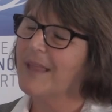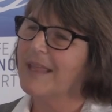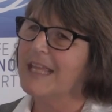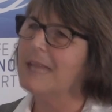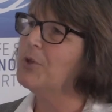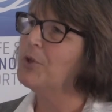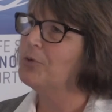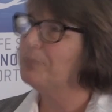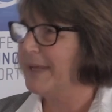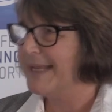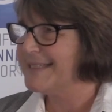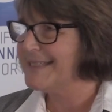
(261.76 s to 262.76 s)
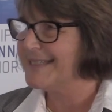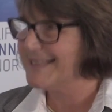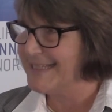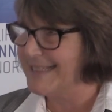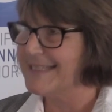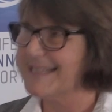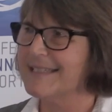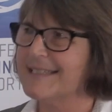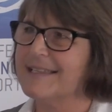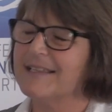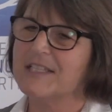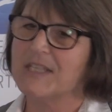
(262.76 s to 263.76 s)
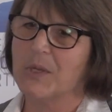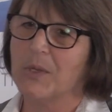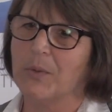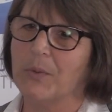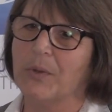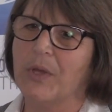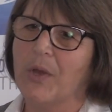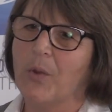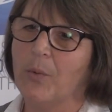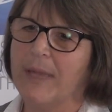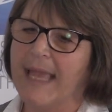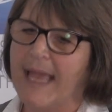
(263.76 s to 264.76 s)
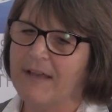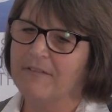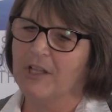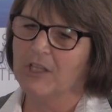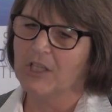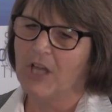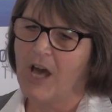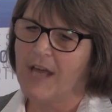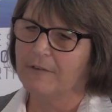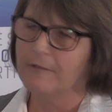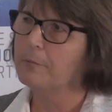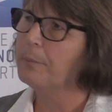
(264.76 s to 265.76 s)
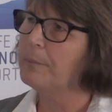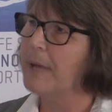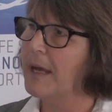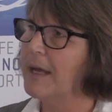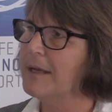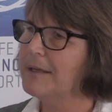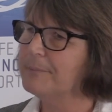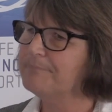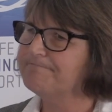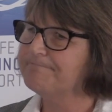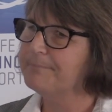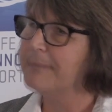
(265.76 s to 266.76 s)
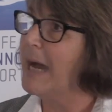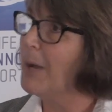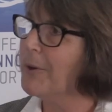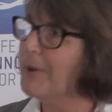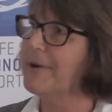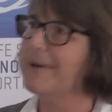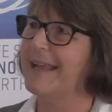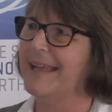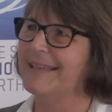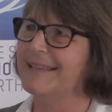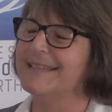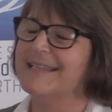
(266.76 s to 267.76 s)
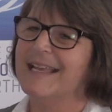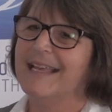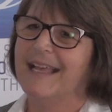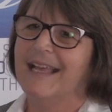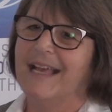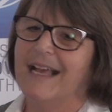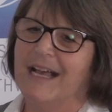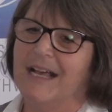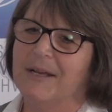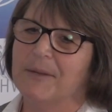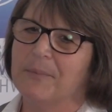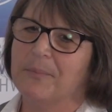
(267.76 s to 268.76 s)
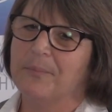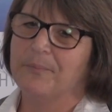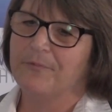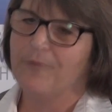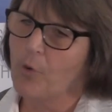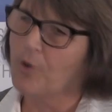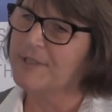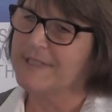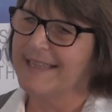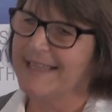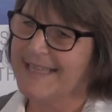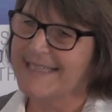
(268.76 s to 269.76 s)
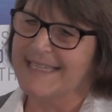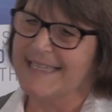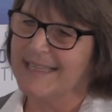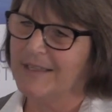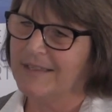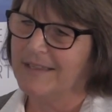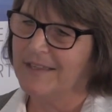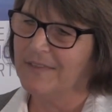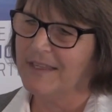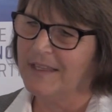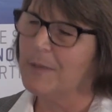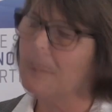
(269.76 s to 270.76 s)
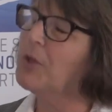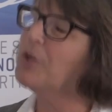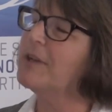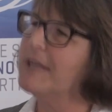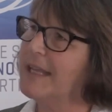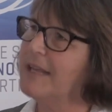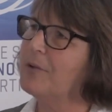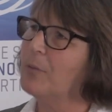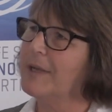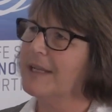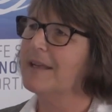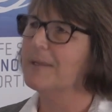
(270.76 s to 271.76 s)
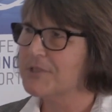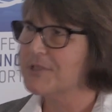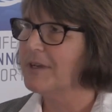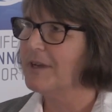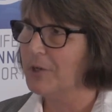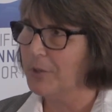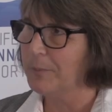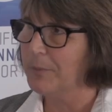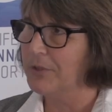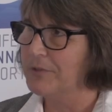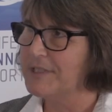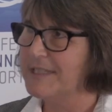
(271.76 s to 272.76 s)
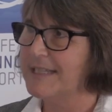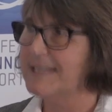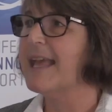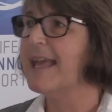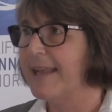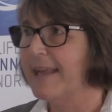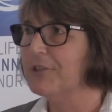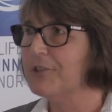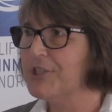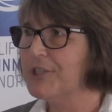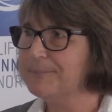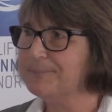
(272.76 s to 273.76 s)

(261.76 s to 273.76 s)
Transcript: immune-based diseases. So we have a lot of power and force, I guess, in the community when it comes to autoimmune disease and allergy.